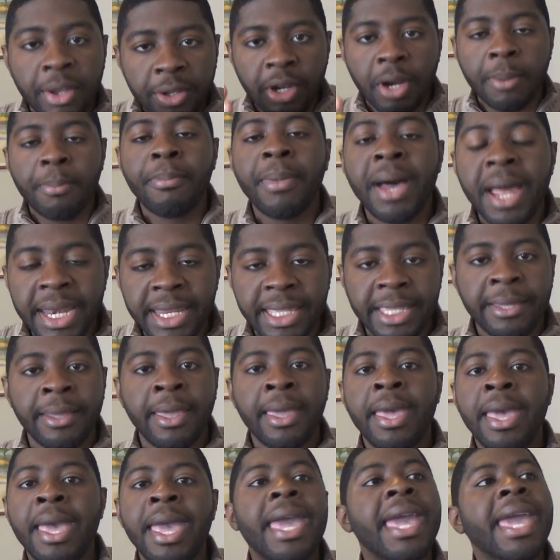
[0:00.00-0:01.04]
on your money
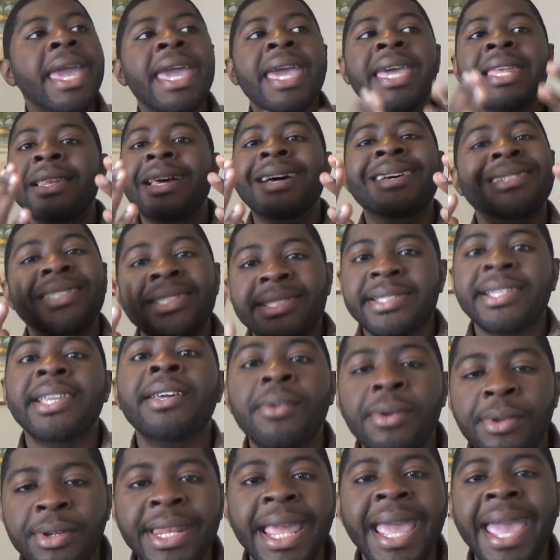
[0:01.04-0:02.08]
in a
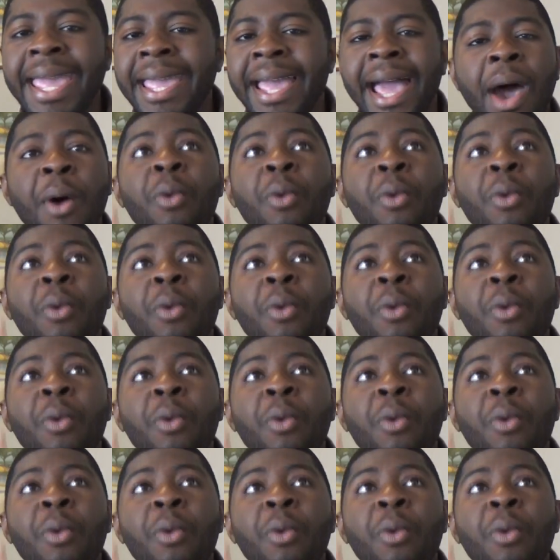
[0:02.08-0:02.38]
single day.